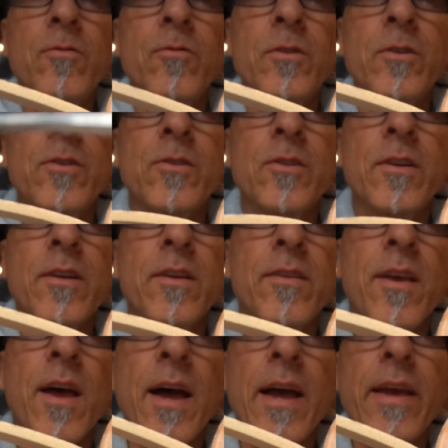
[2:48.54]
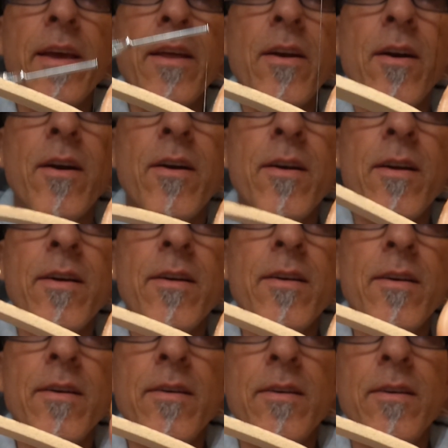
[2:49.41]
we're just going to tie in
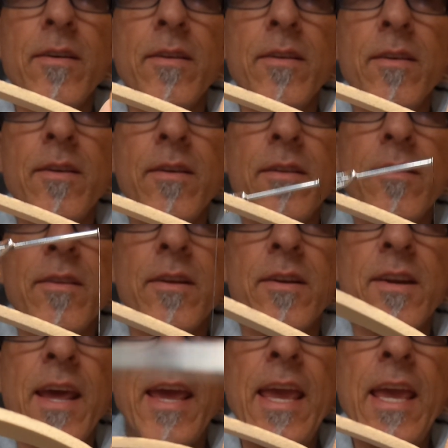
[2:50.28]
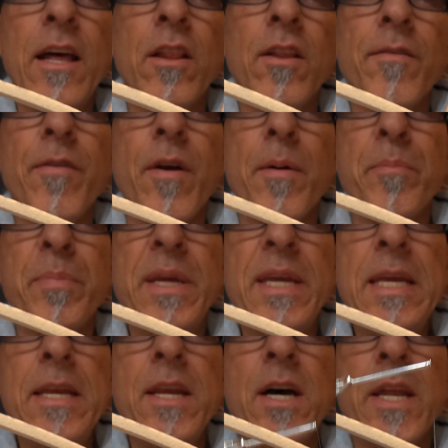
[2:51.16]
the tail of our
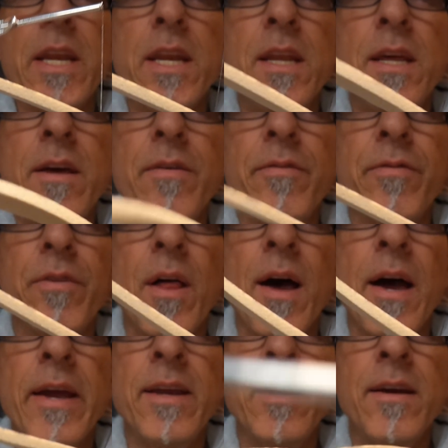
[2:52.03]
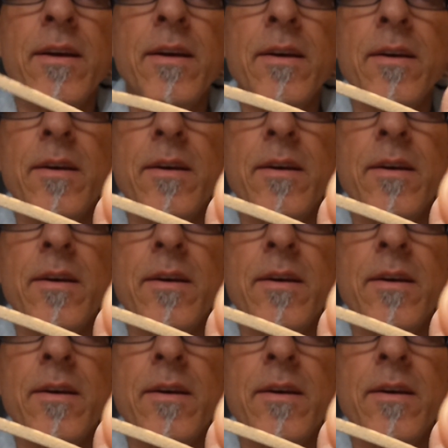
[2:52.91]
peanut fly.